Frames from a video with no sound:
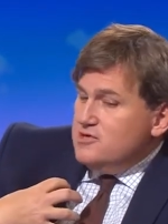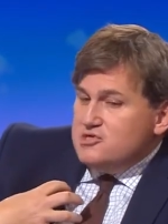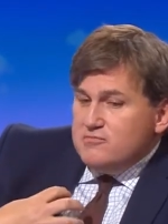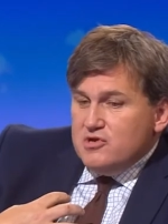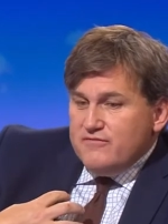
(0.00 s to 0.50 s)
as
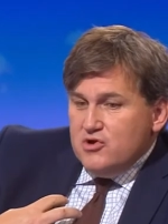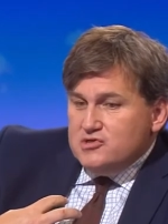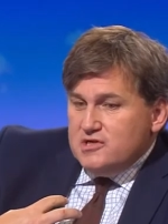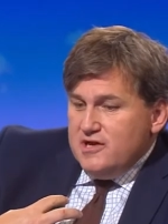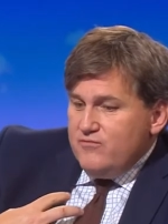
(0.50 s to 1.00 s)
somebody who
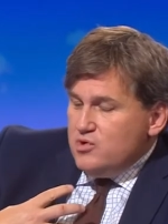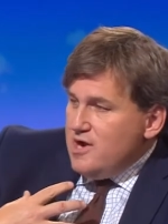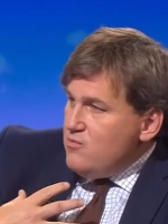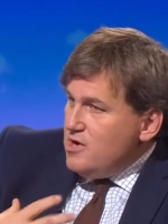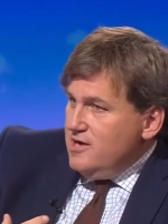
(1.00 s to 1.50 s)
voted leave, what
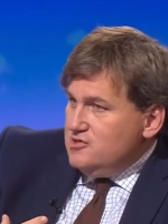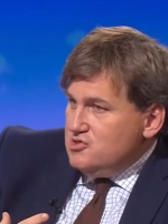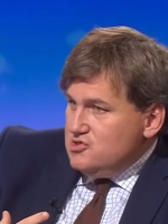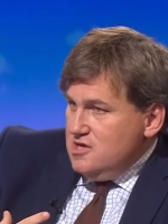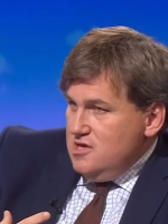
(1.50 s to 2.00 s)
I would like to
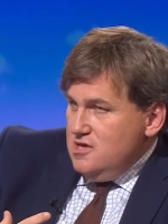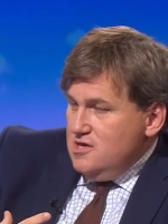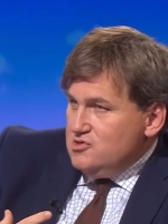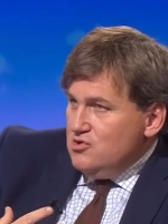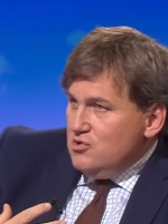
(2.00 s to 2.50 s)
see
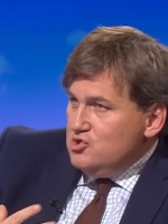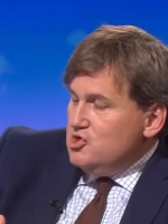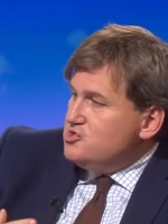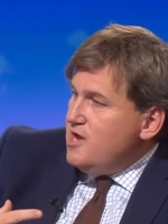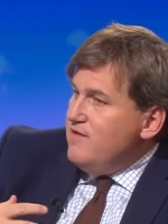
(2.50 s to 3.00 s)
is not
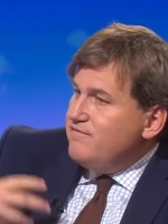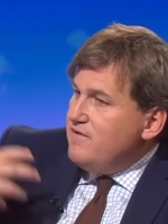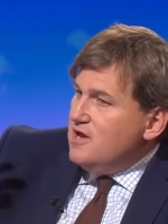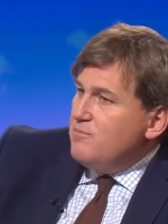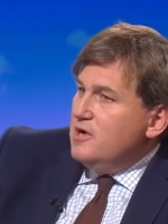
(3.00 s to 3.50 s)
just a
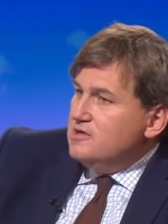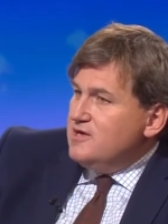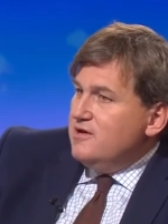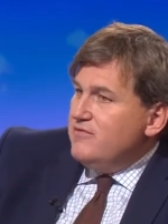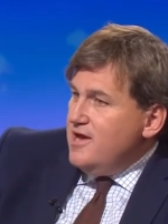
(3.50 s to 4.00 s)
figure plucked
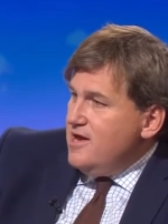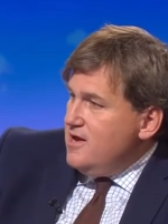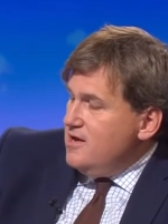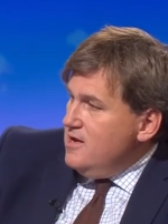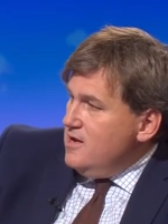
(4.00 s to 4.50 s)
out of the air.